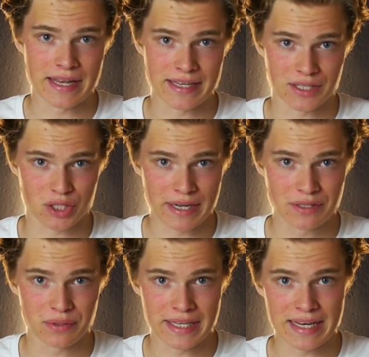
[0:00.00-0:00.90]
And try
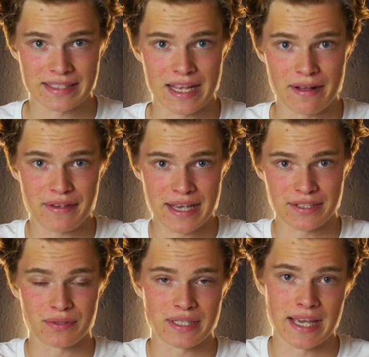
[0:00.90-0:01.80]
to eat as healthy
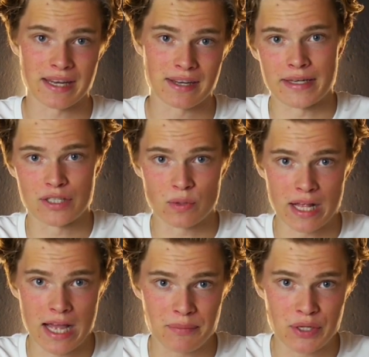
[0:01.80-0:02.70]
as you can. And this will
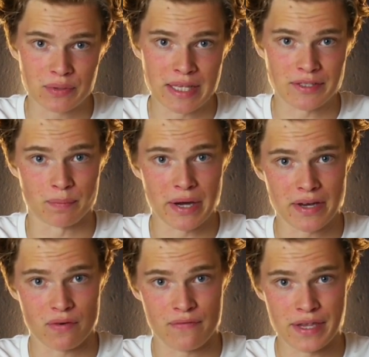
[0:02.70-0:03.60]
help you that your
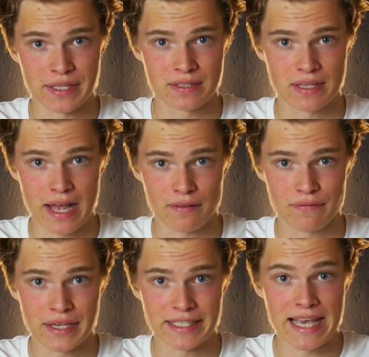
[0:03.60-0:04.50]
body feels
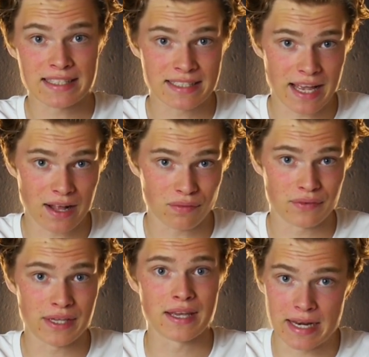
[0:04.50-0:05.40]
healthy, gets
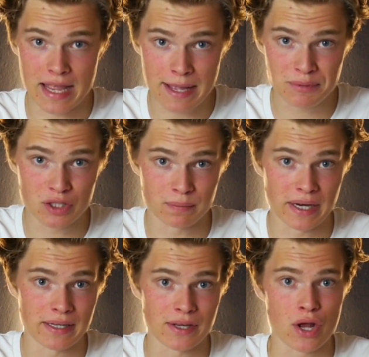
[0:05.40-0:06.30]
healthy, and helps your
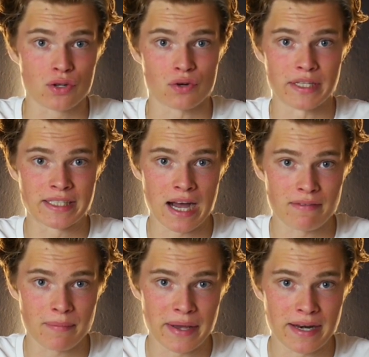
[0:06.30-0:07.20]
body to
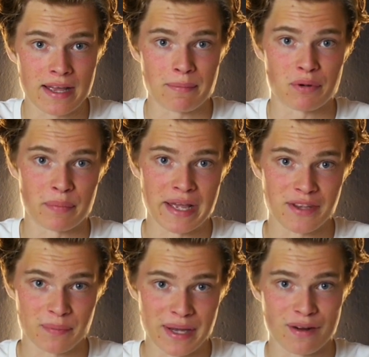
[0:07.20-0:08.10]
recover better and prepare
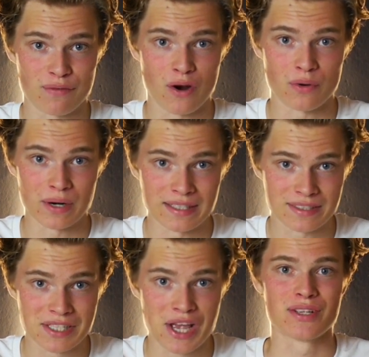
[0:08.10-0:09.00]
you better for
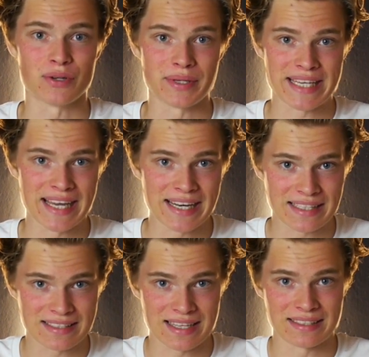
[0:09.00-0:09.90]
runs, so you can
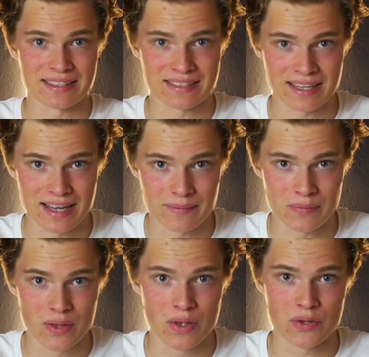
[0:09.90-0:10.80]
extend the time
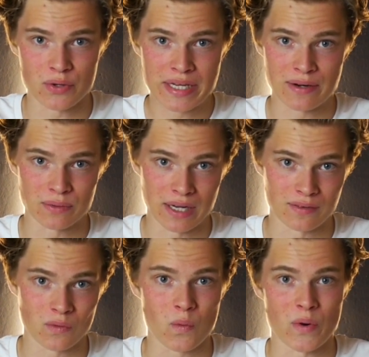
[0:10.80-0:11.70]
you can
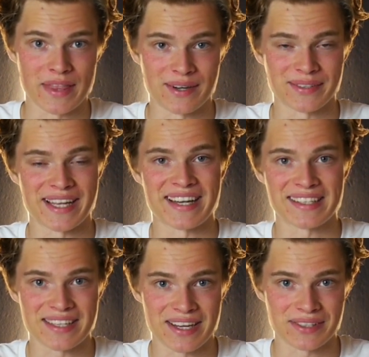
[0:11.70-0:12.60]
run without getting
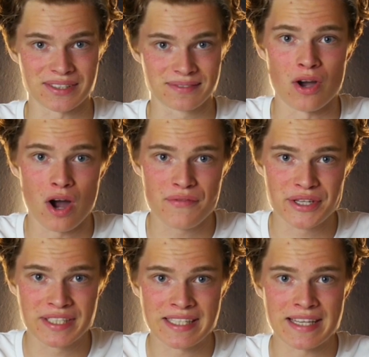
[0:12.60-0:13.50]
tired. Now
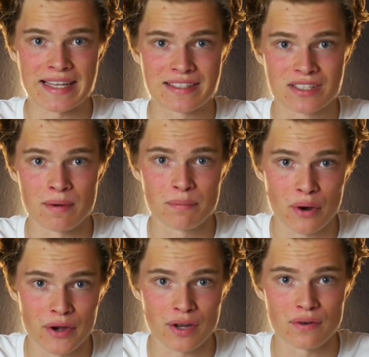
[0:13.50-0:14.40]
obviously at some
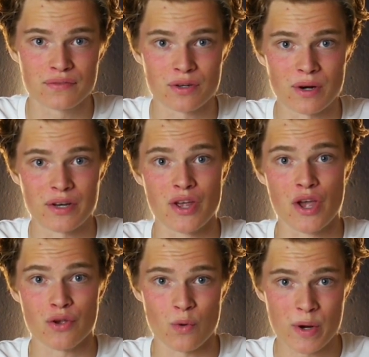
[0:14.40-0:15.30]
point of the run
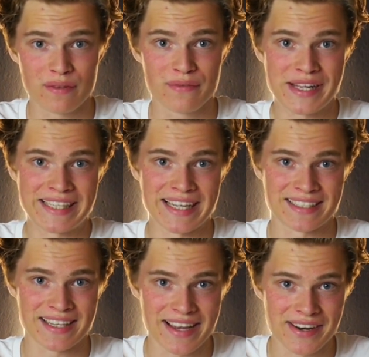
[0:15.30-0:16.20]
you will get
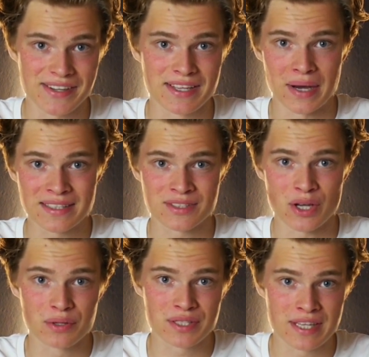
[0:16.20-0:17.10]
tired, but
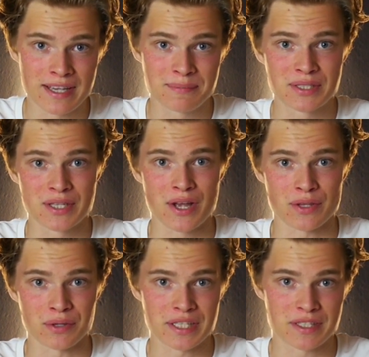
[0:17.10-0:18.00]
those tips
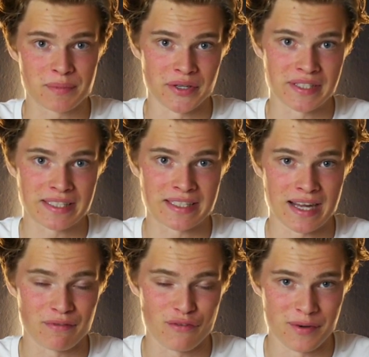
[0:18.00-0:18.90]
those experiences that
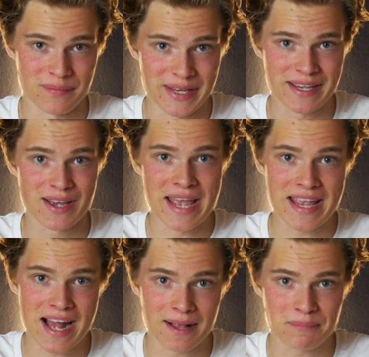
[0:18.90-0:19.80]
come from me may
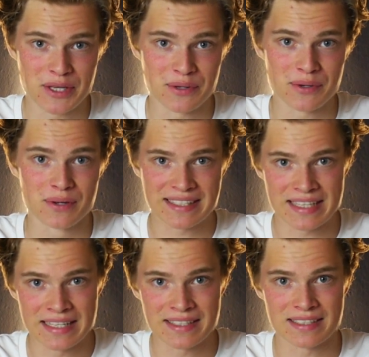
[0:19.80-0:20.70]
help you
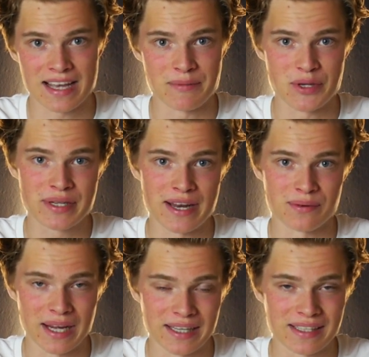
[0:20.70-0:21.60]
extend the time you can
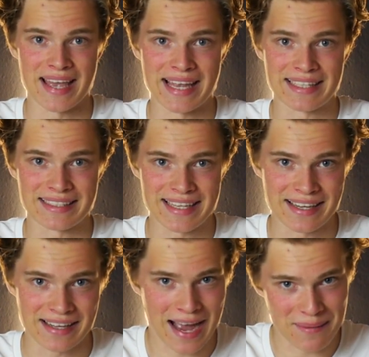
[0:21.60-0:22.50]
run. And
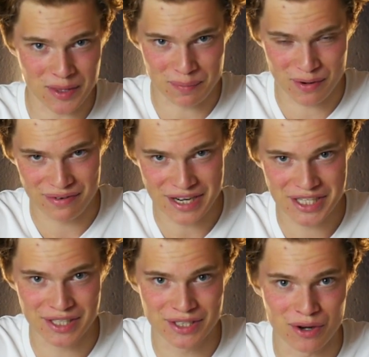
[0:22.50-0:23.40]
yeah, I'm not a
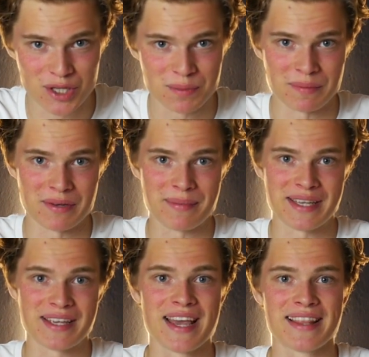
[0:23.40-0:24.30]
professional coach, but
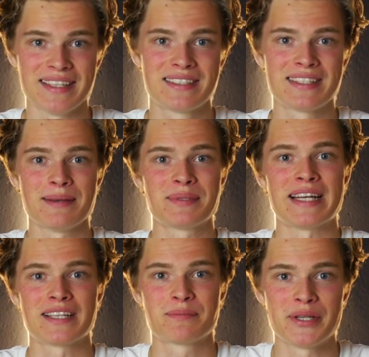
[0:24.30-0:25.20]
maybe these tips
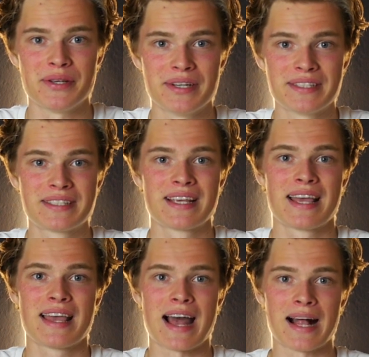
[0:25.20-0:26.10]
and experience
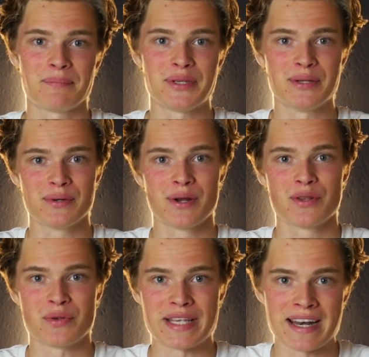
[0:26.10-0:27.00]
help you
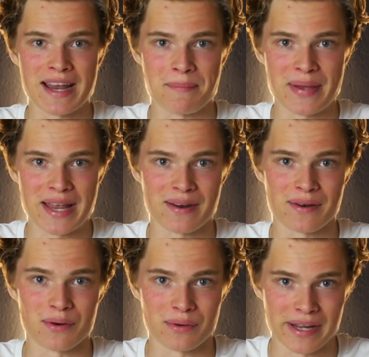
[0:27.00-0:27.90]
to get a
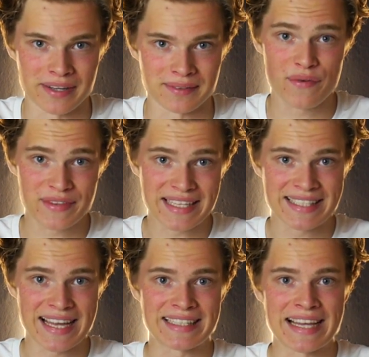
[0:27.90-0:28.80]
better runner. With that
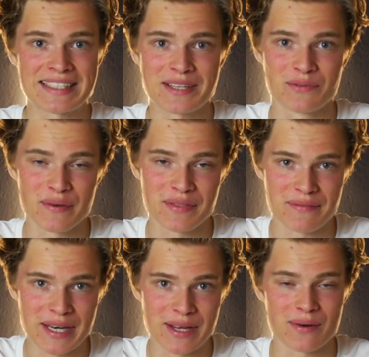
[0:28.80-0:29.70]
said, that's it with the
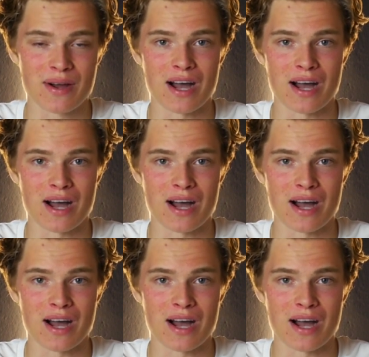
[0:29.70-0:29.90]
video.